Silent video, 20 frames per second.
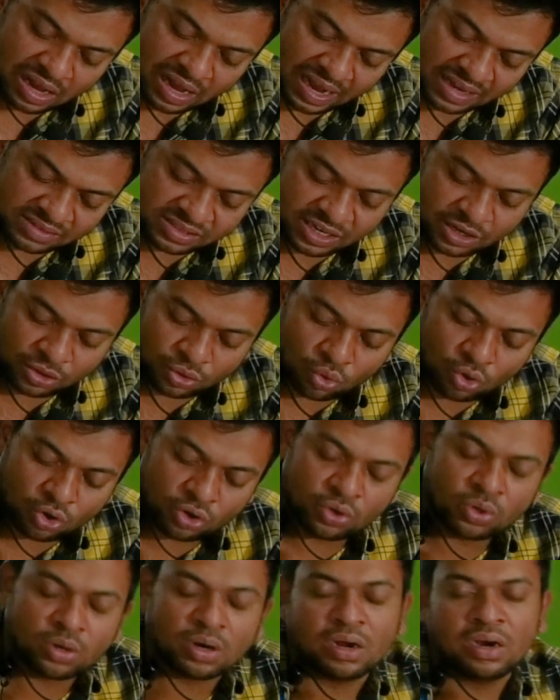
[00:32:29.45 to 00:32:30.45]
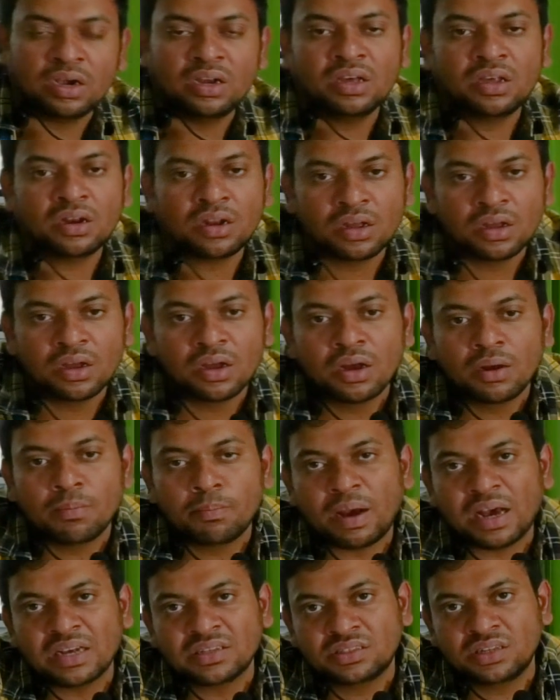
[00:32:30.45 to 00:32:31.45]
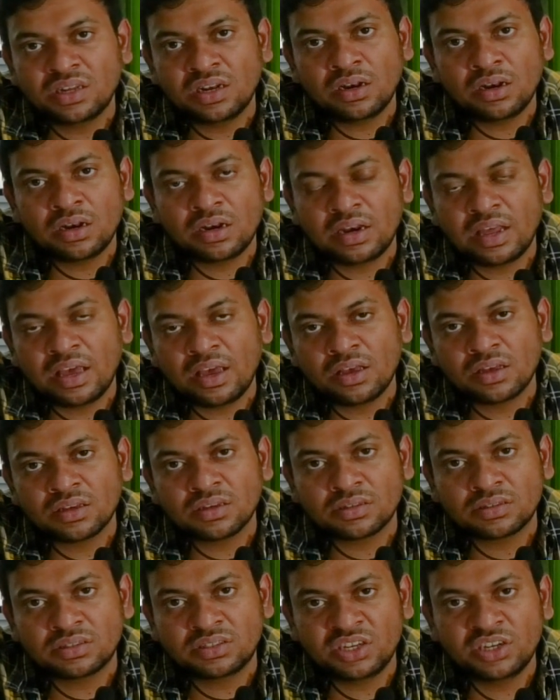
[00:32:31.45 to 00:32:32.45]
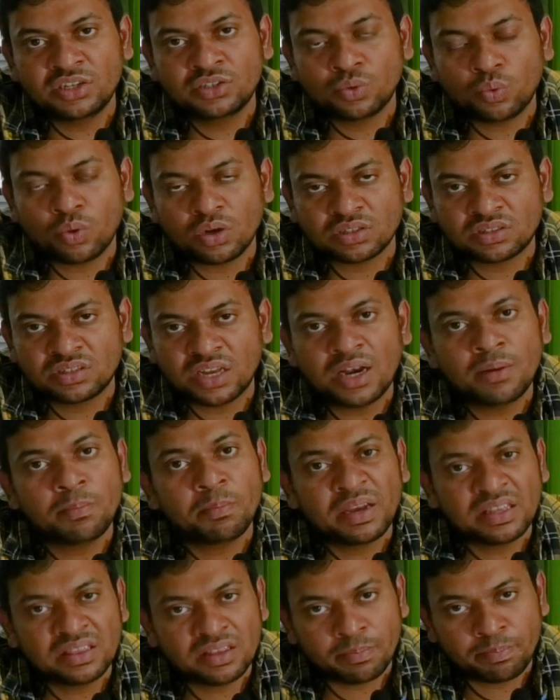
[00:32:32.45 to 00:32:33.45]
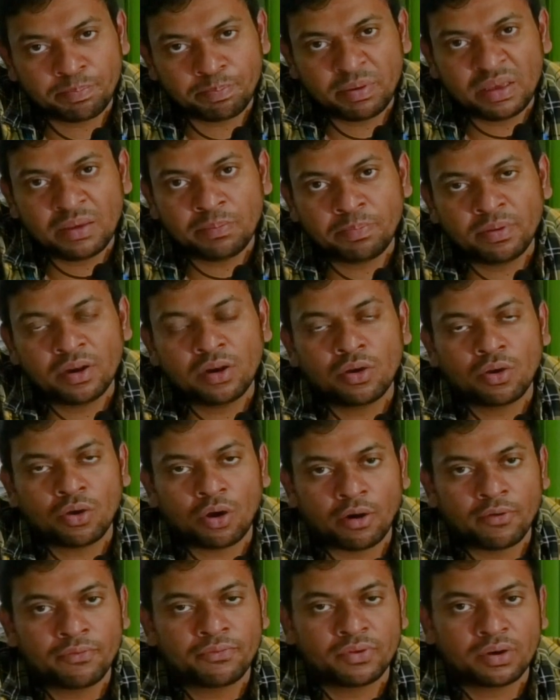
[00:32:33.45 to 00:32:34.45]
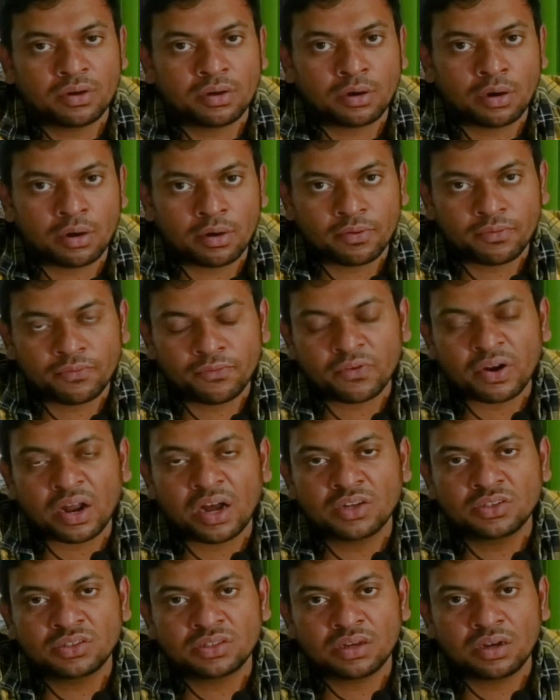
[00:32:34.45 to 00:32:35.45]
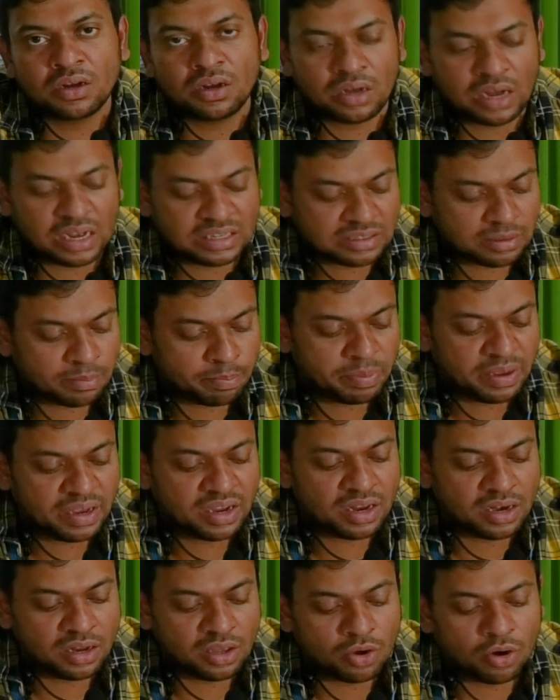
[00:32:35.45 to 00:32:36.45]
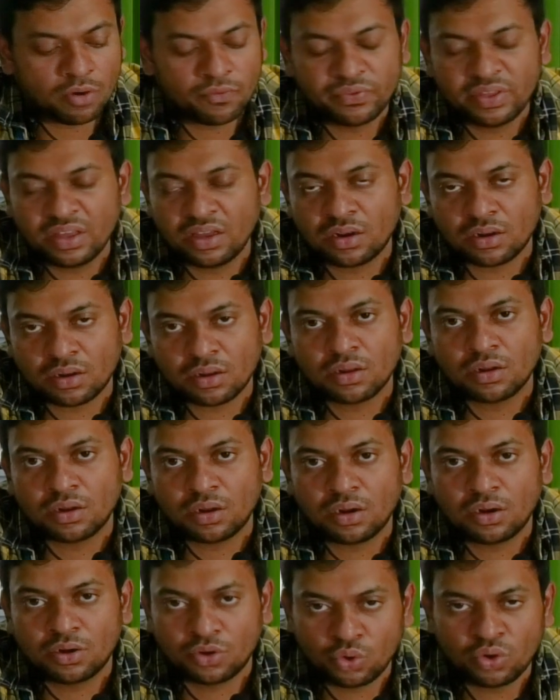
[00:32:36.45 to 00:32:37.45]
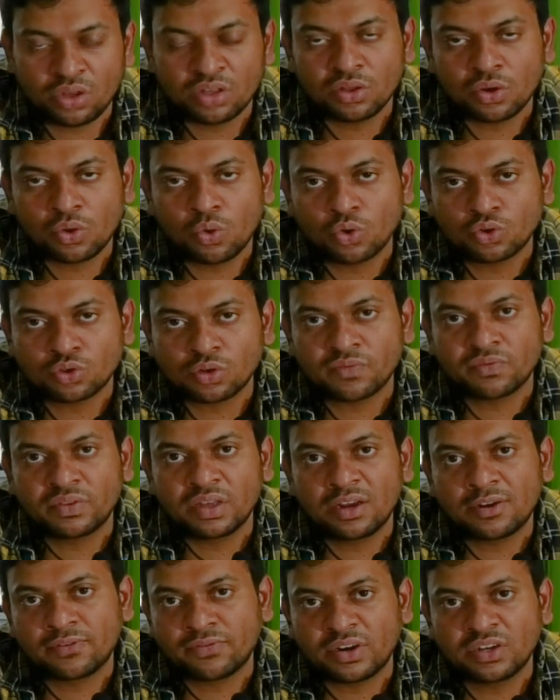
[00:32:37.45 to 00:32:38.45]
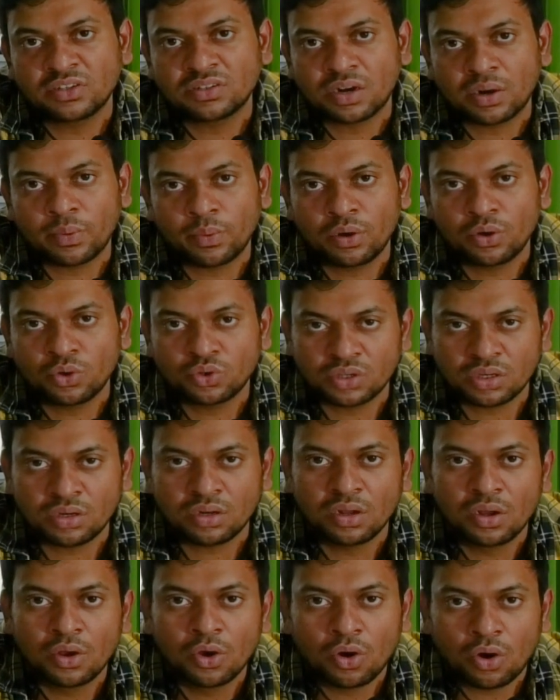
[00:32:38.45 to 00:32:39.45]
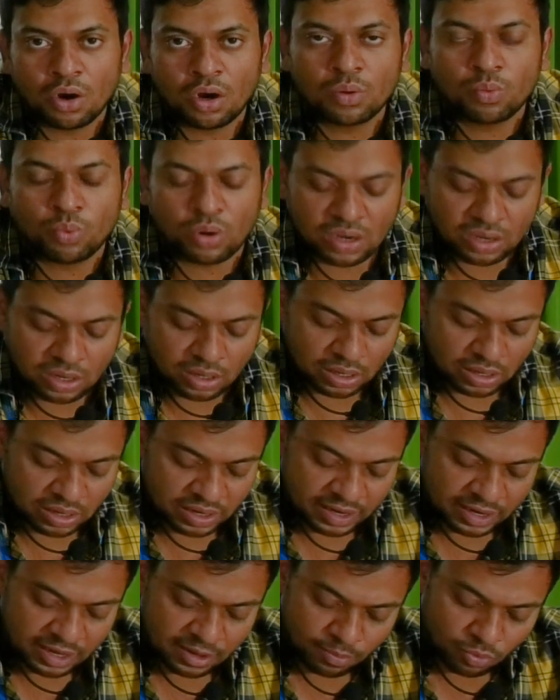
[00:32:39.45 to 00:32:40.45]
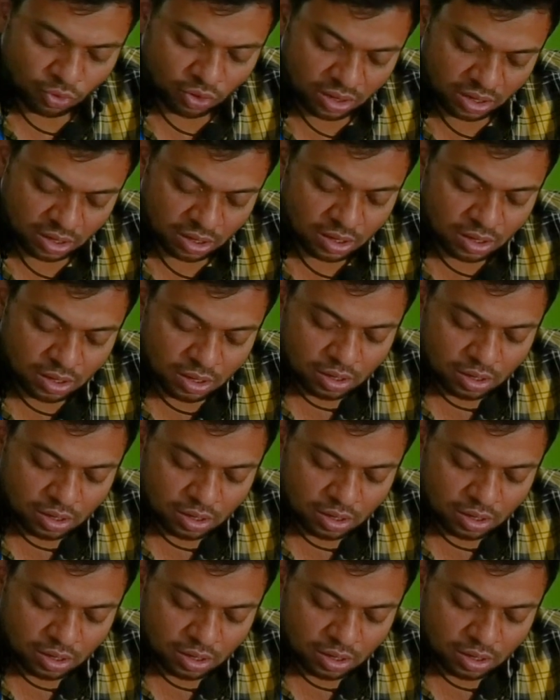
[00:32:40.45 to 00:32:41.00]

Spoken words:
As I told you earlier, Bastille Day siege was done by the people of France as a beginning of their during the course of their French Revolution on one early day morning.